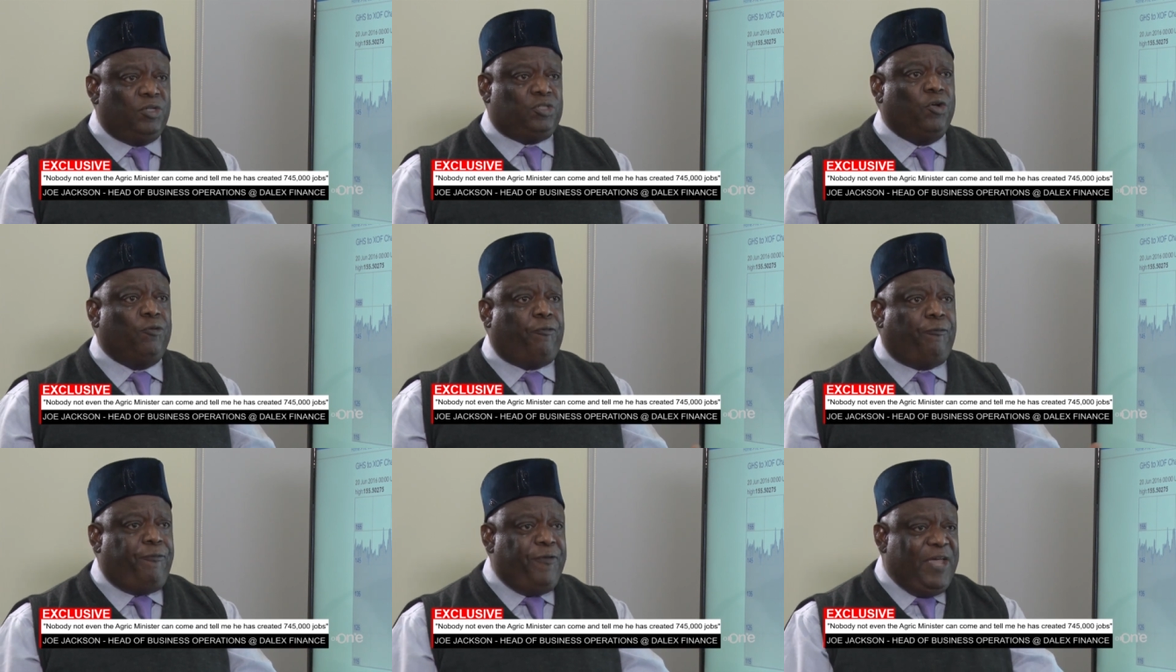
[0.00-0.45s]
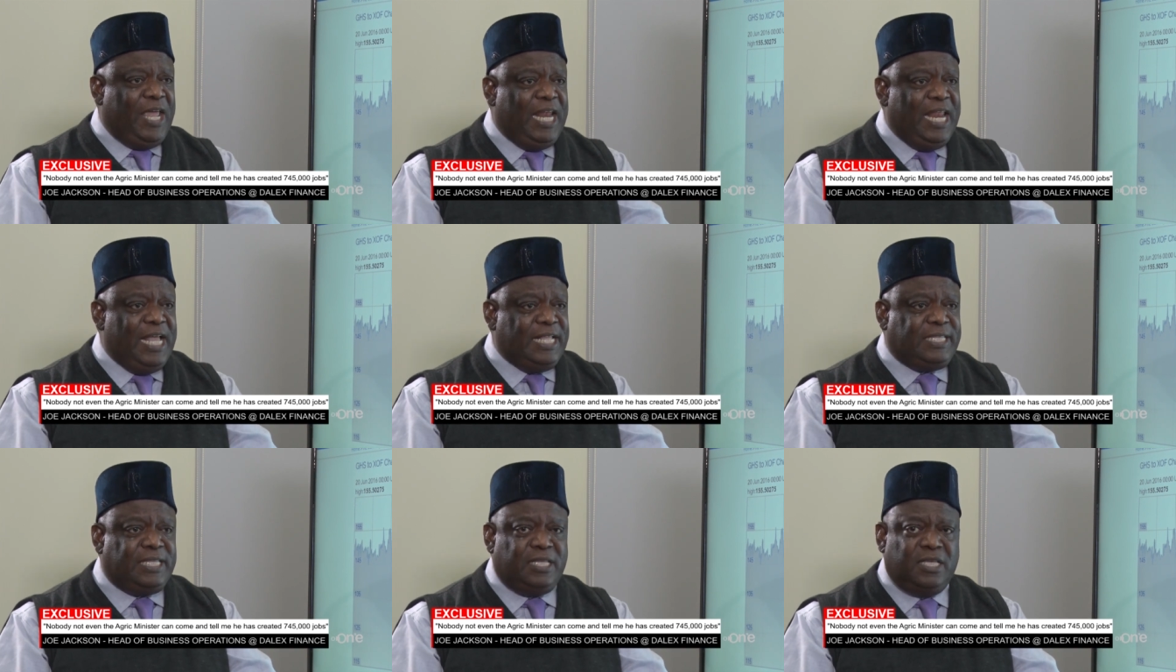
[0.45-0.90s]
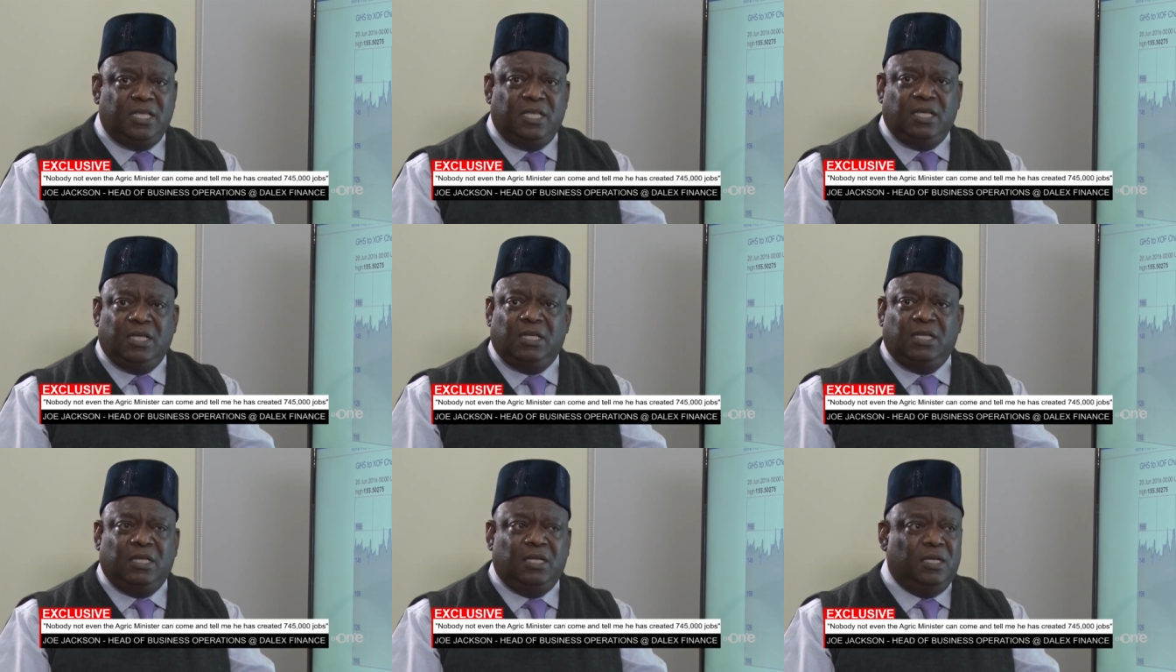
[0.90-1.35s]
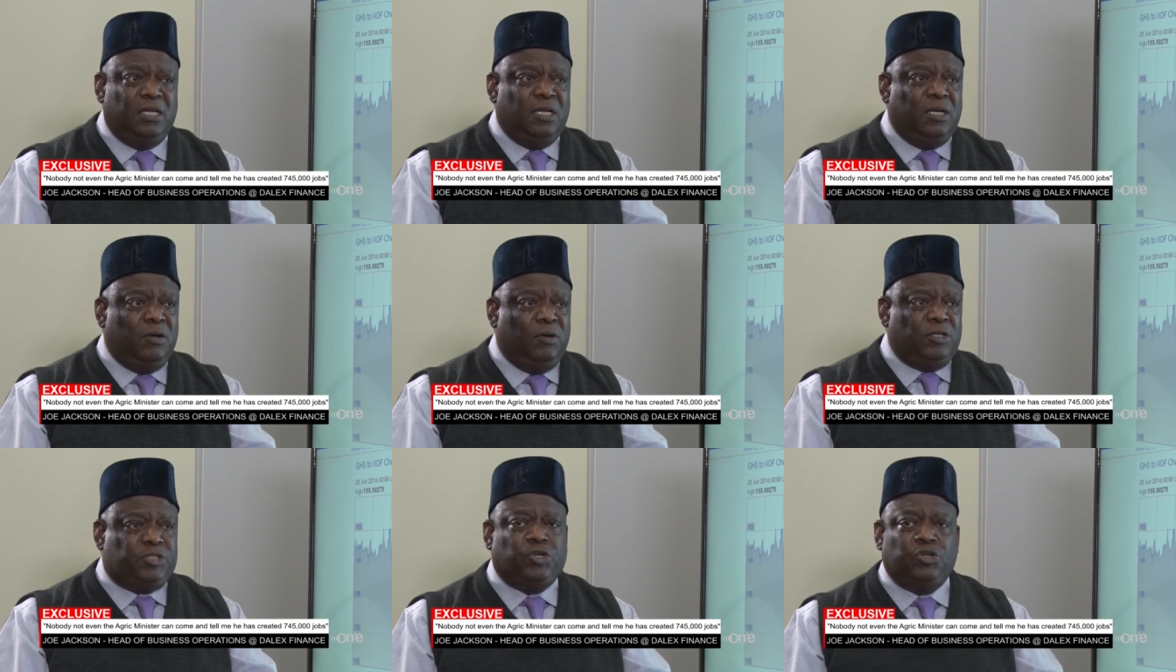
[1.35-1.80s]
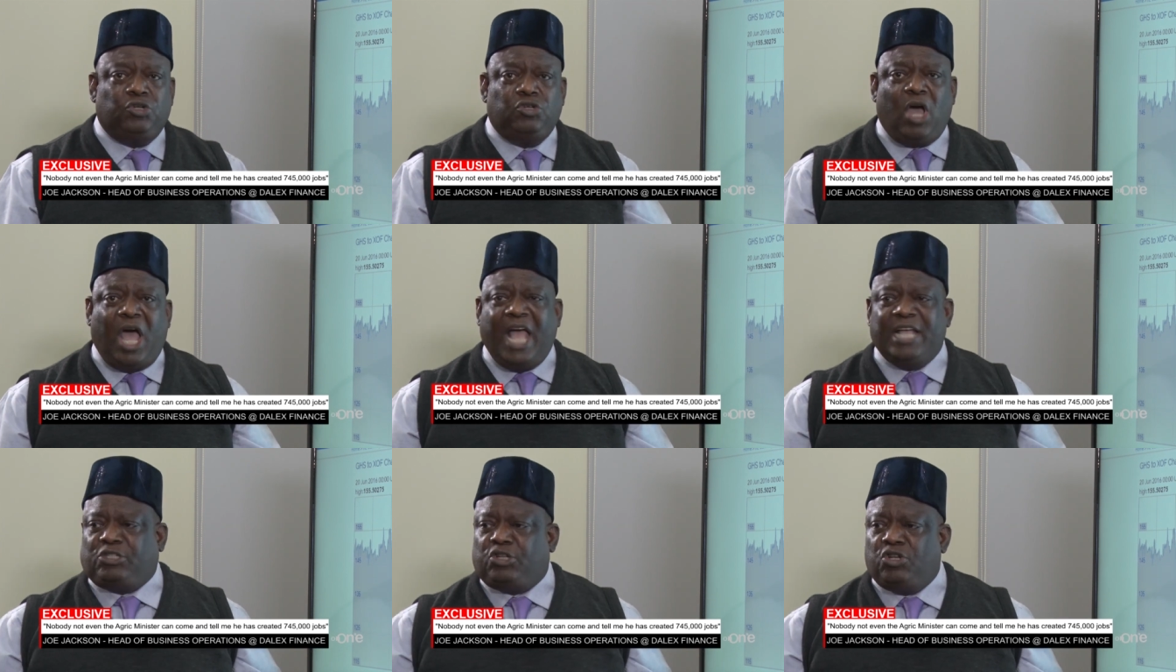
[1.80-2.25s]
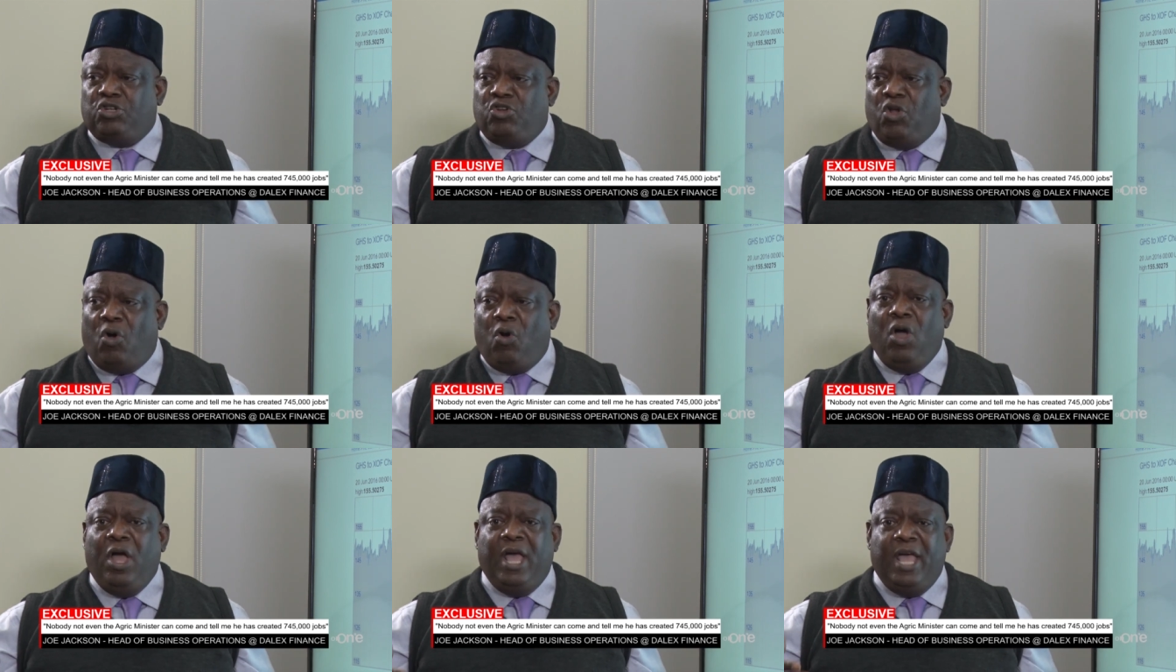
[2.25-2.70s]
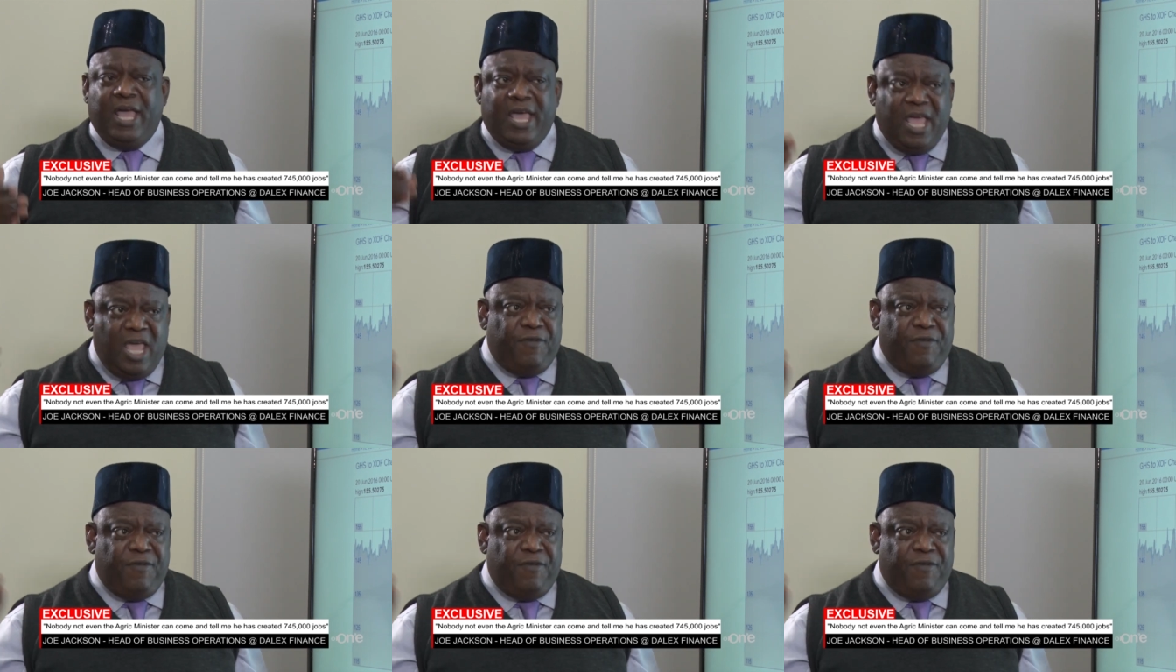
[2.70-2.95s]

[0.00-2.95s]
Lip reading: We should feel it. We should know. I should know.